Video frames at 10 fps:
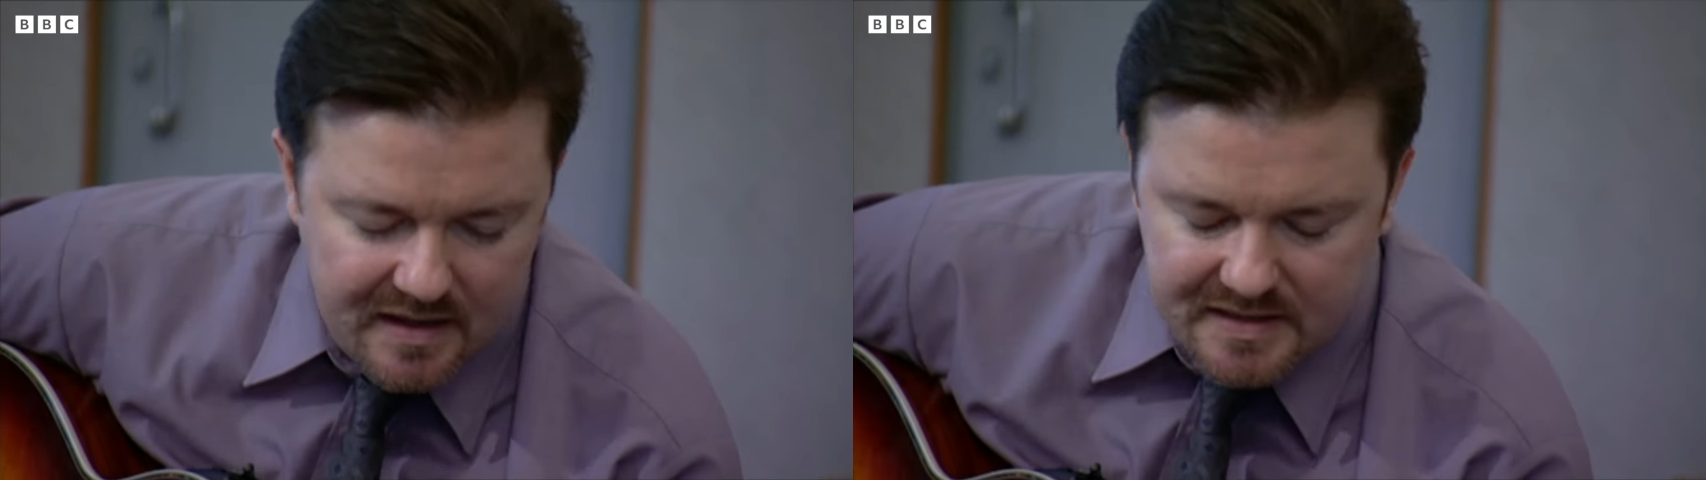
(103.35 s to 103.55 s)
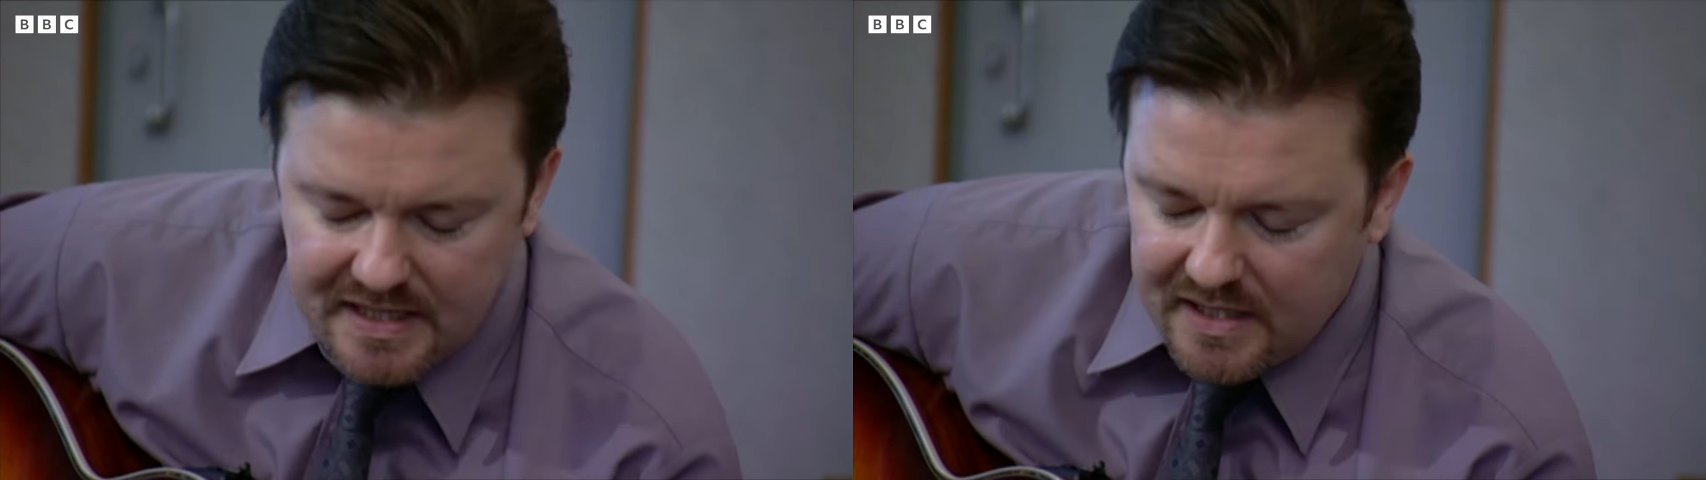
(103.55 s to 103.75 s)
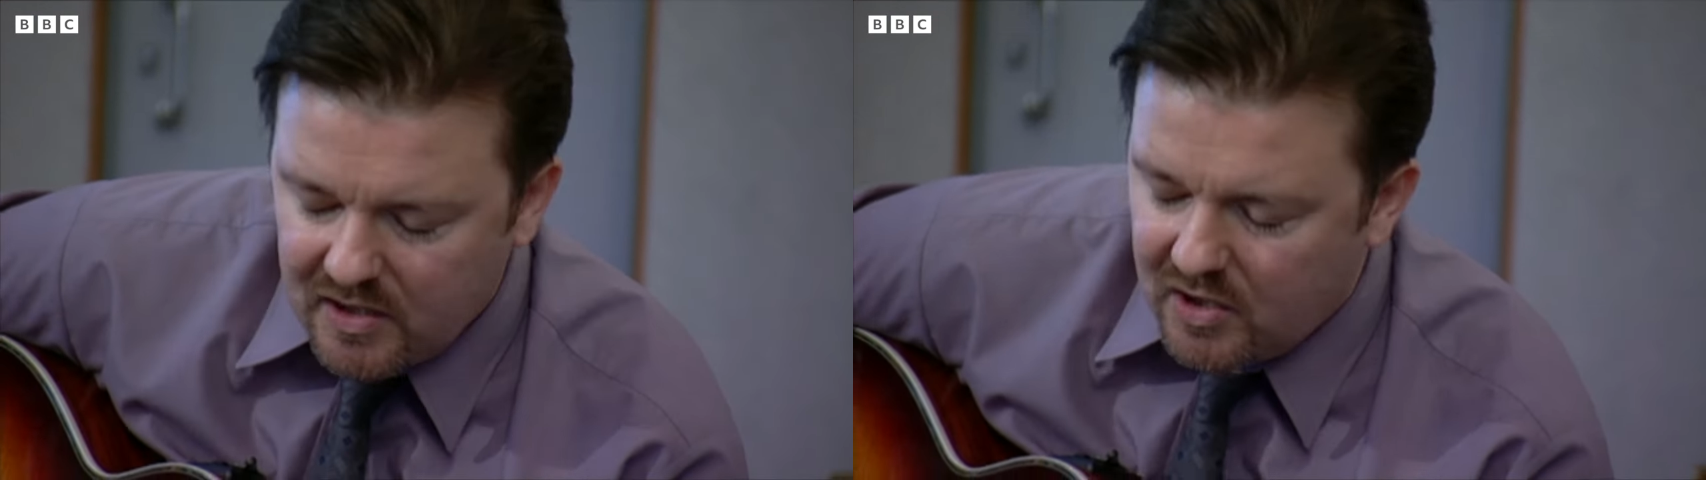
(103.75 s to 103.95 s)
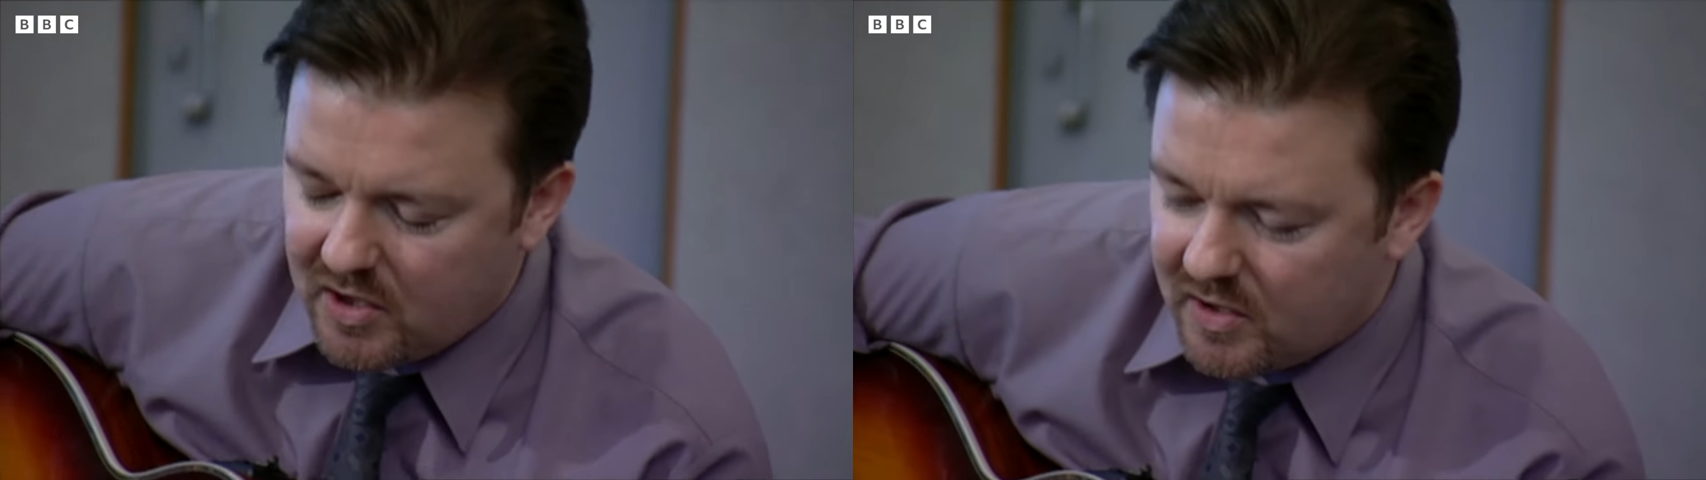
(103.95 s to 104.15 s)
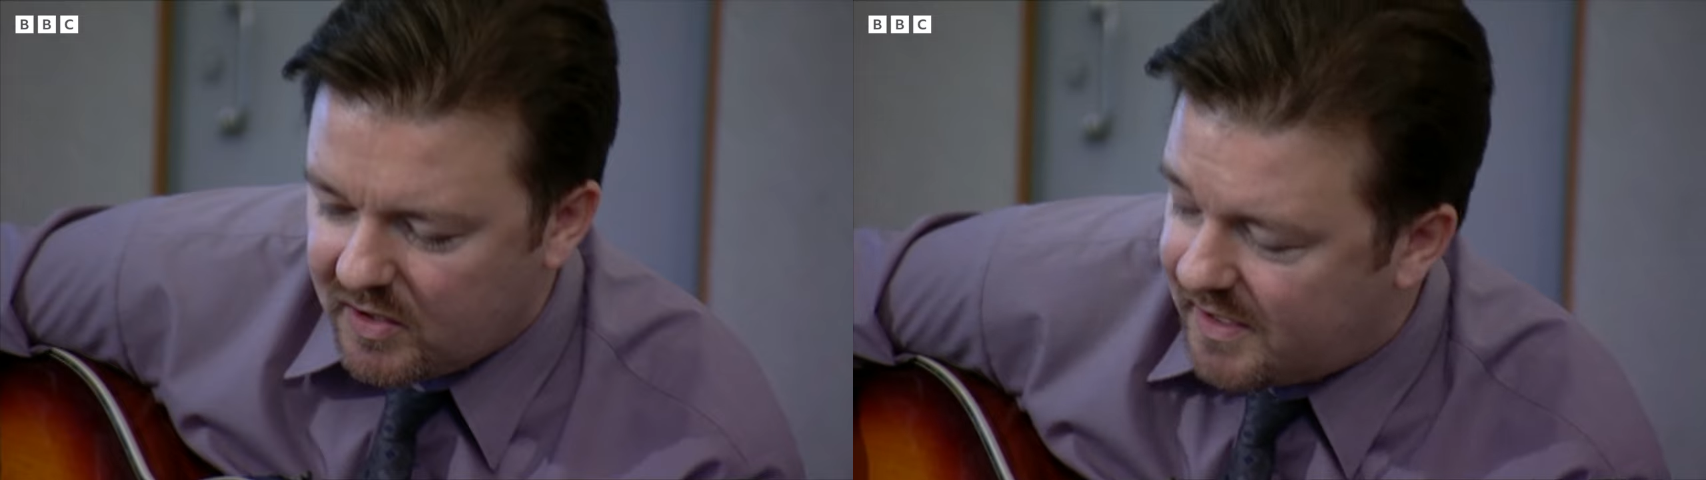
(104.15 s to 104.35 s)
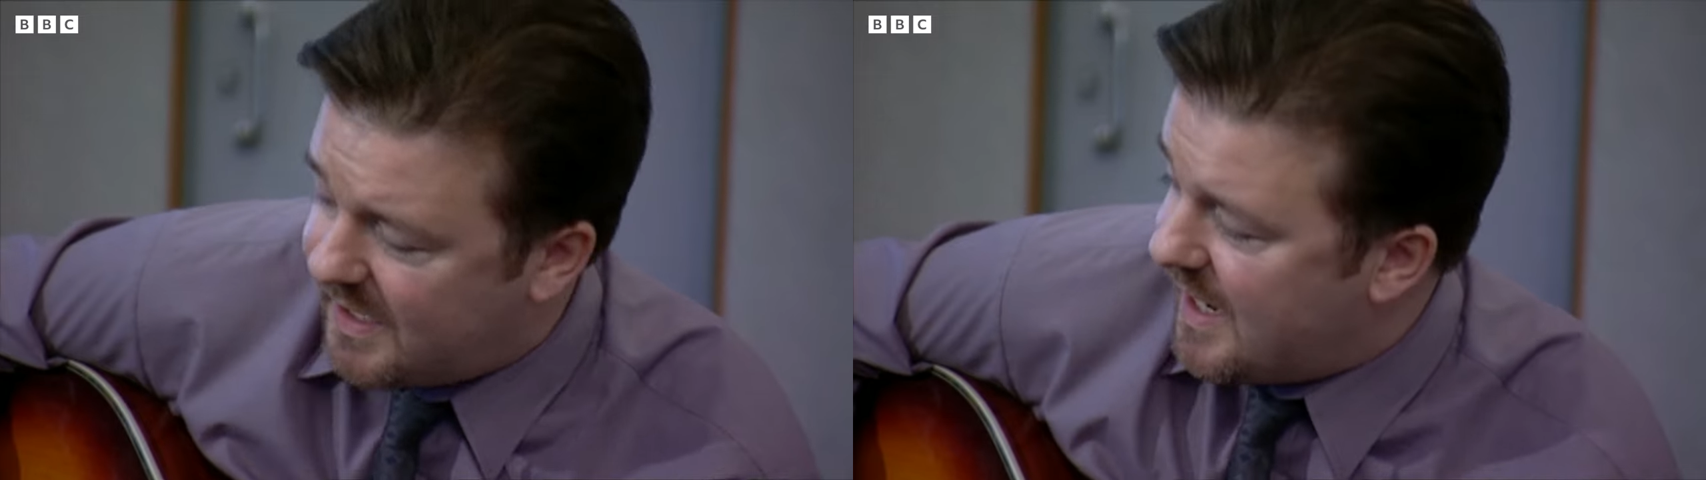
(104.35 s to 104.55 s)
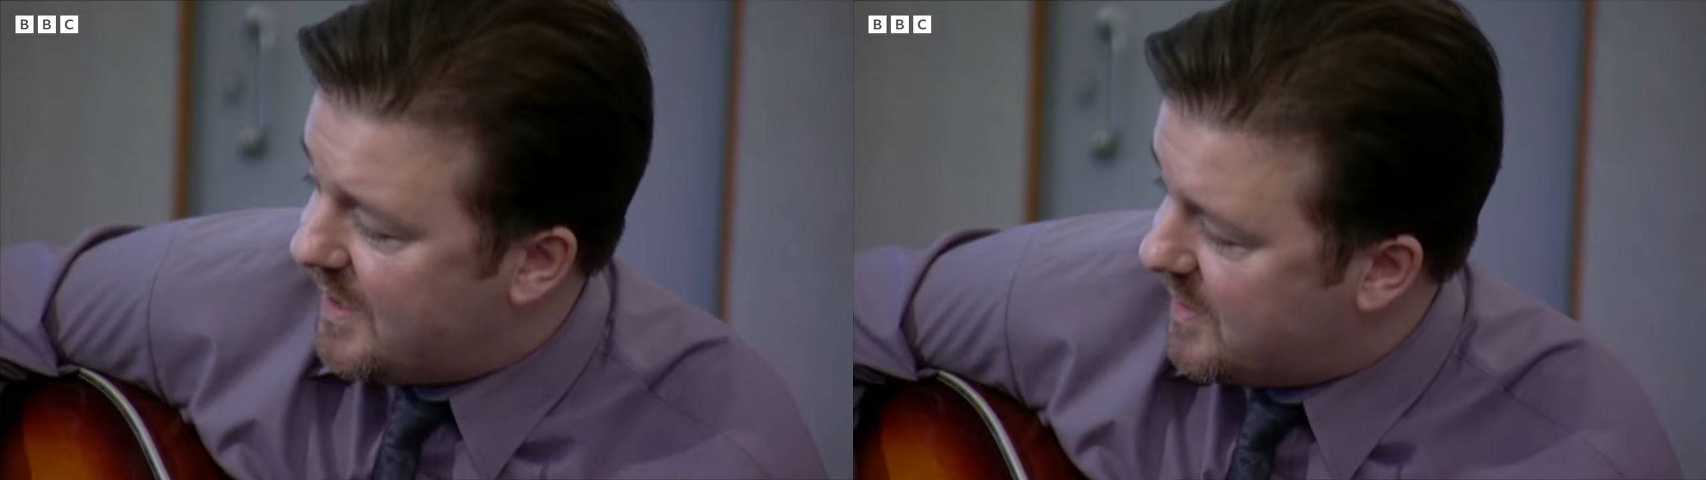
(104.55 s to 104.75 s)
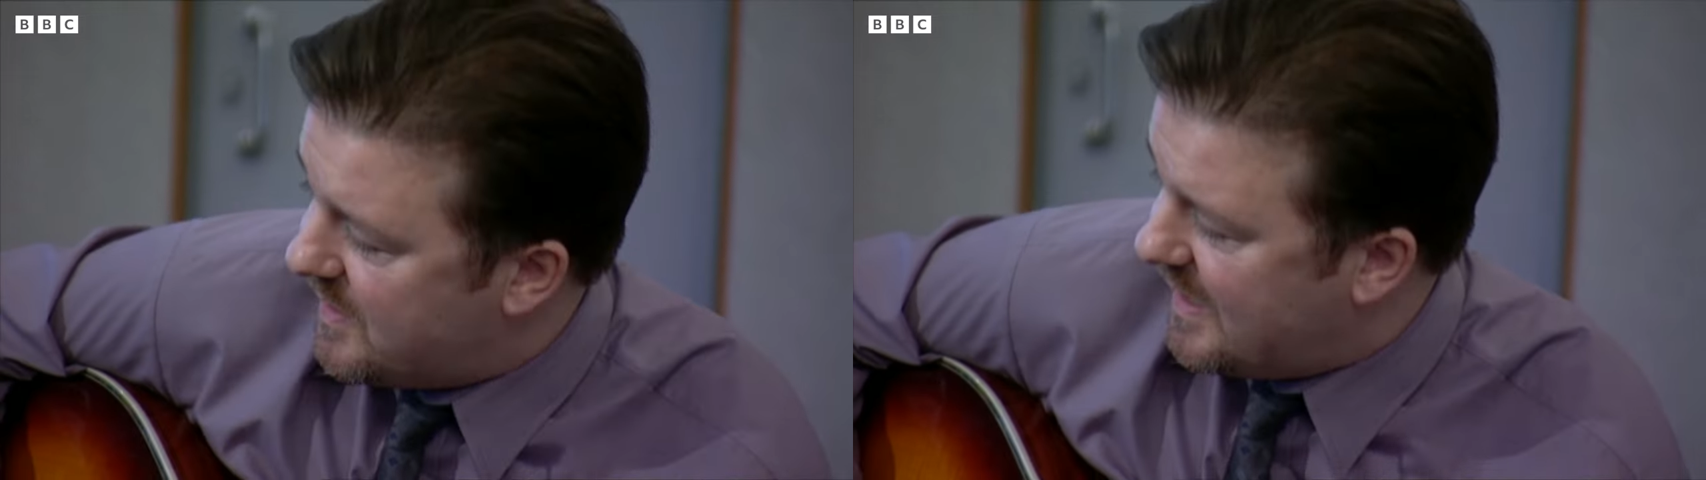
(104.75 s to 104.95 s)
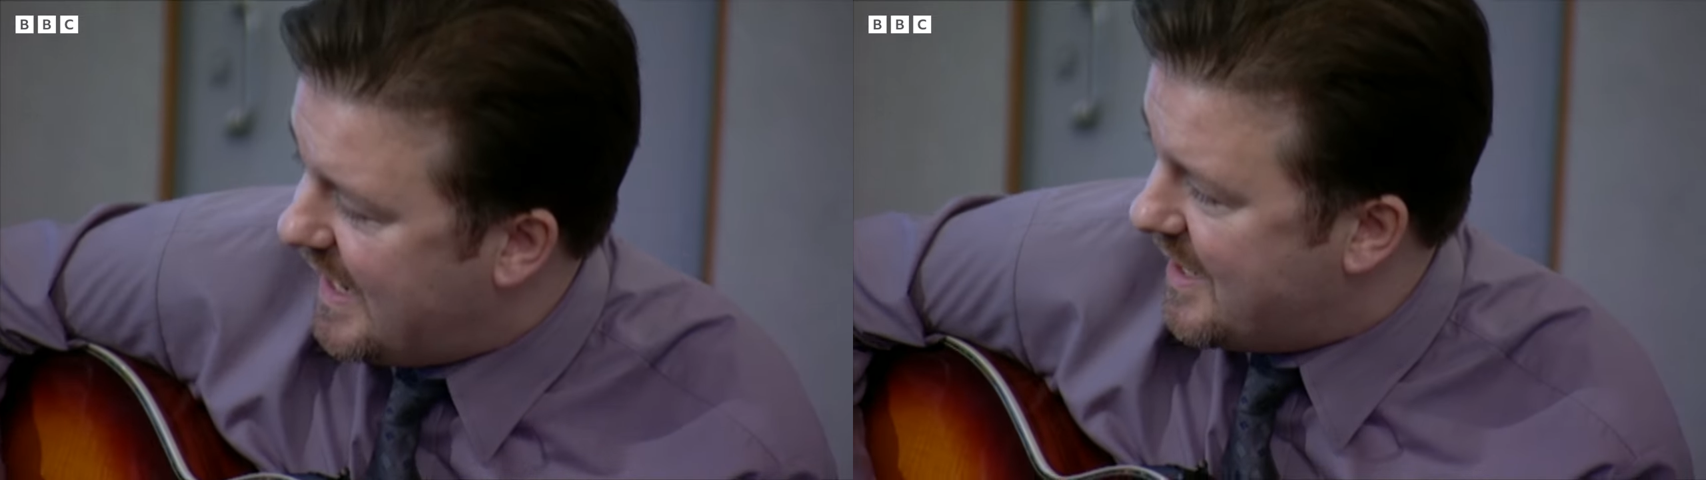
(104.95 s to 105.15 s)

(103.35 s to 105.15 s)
Take a look at her